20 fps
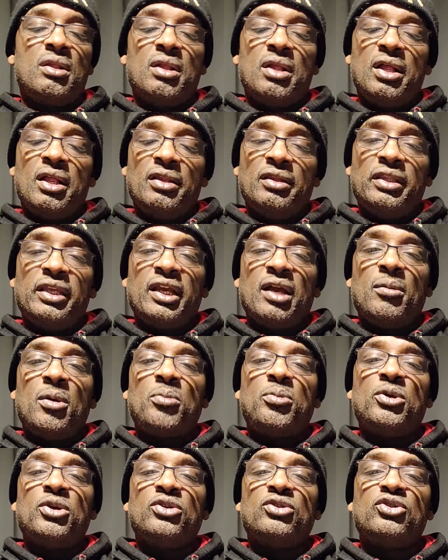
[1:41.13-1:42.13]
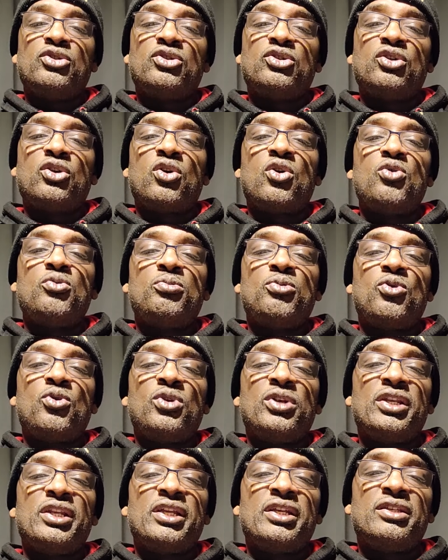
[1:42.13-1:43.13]
I think I'm gonna put a scope
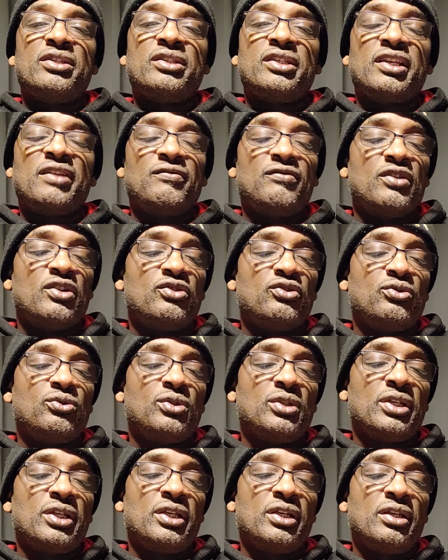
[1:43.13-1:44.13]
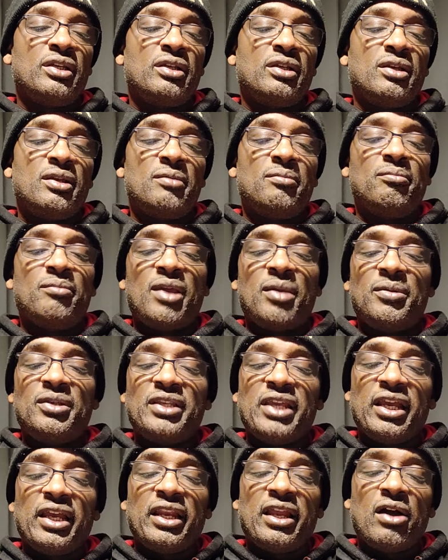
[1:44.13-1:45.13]
on this eventually. Maybe
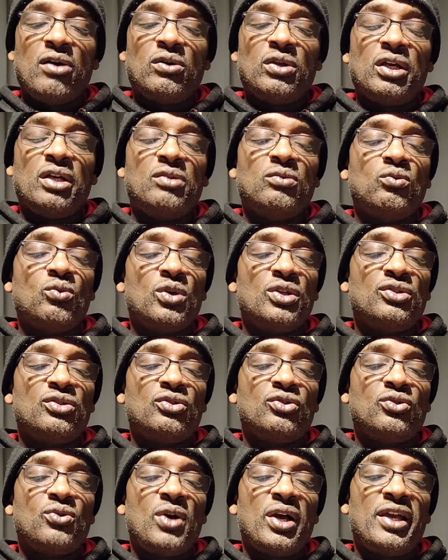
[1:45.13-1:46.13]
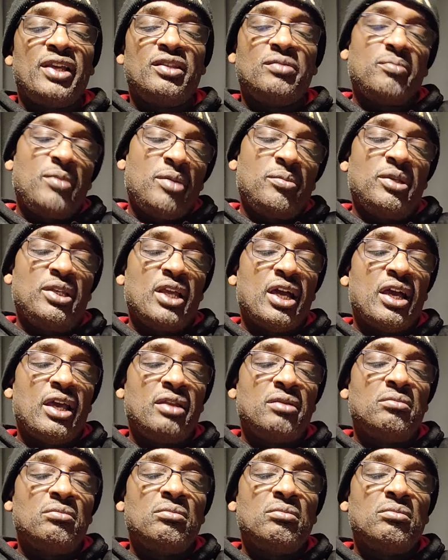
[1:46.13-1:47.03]
take it out hunting once or twice, maybe not.